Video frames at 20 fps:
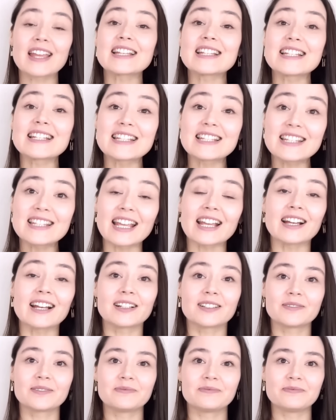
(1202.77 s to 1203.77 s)
sink?
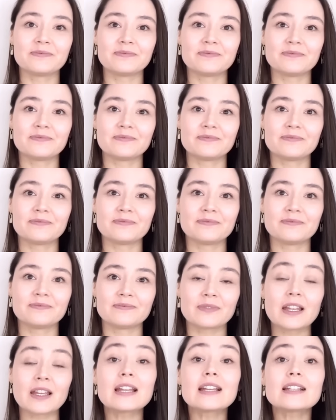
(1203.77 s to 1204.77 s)

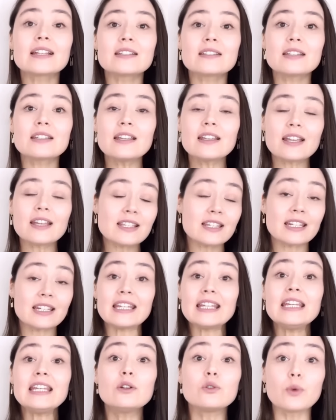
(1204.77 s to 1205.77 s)
Sink is an
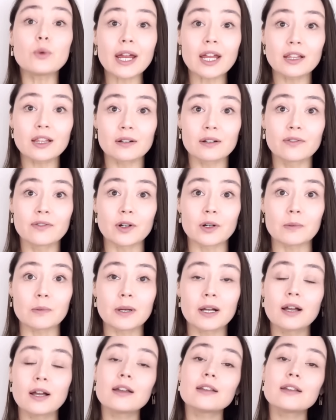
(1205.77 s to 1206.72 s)
irregular verb.